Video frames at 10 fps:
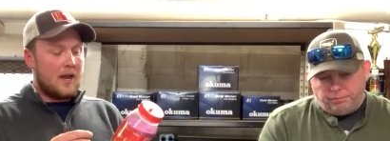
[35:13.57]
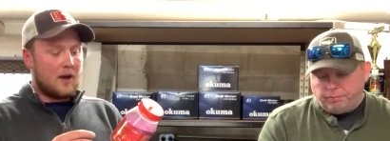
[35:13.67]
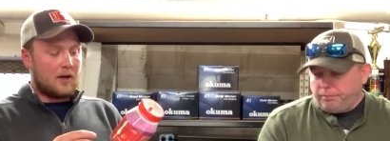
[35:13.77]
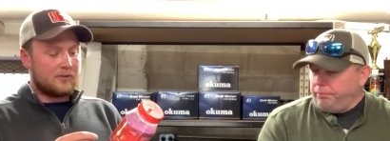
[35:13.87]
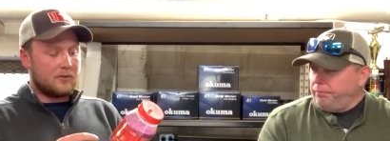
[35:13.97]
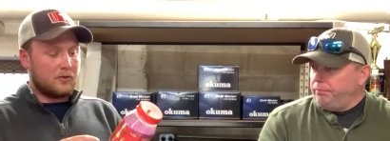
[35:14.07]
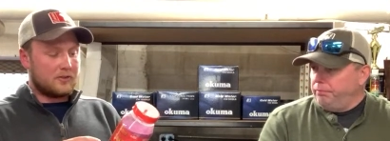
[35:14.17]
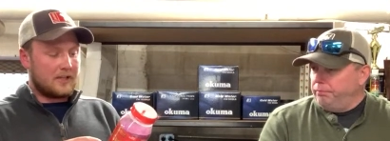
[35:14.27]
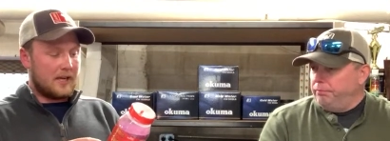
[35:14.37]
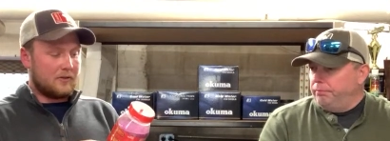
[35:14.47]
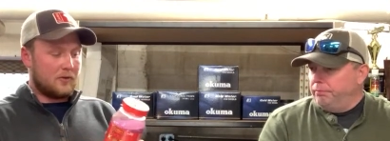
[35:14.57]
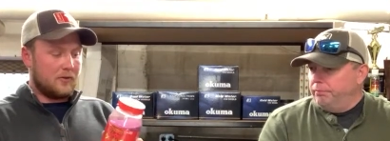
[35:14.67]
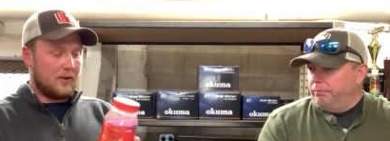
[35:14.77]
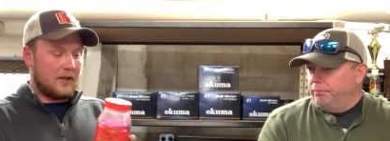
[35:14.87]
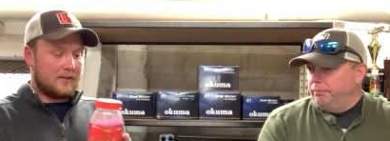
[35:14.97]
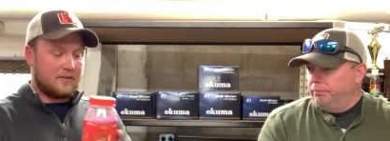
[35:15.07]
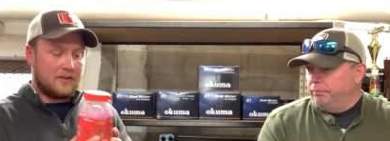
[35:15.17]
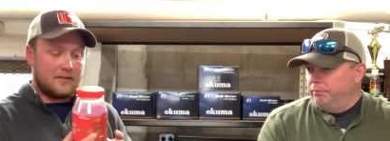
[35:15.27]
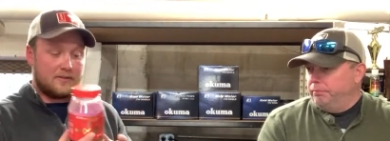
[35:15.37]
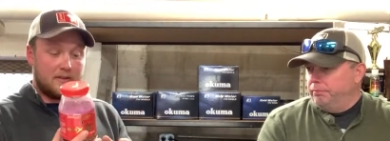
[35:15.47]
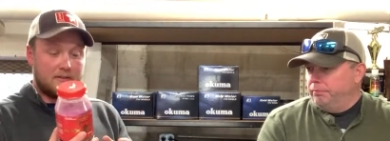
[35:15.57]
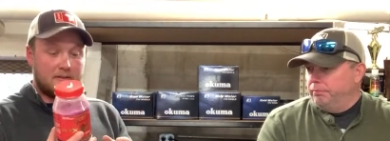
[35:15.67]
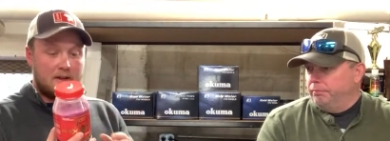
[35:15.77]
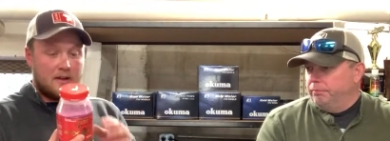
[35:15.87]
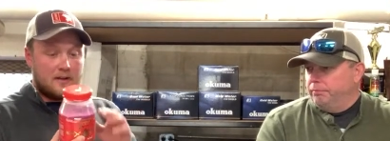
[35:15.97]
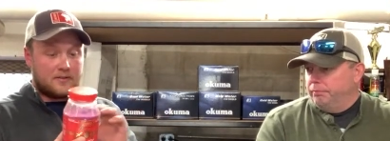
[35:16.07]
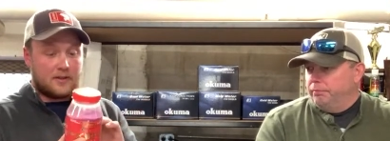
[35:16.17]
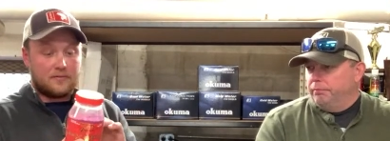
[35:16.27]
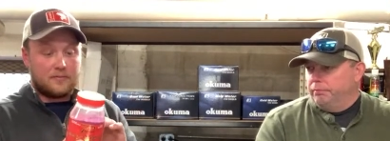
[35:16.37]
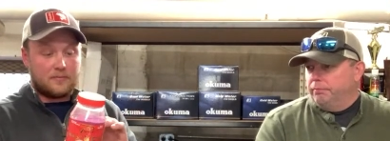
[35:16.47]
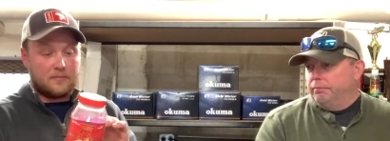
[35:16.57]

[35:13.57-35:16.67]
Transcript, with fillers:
Speaker 1: And also those kings really like the sense in this stuff.